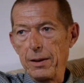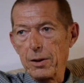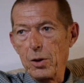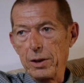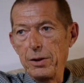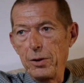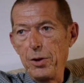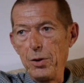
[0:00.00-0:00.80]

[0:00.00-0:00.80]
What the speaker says: according to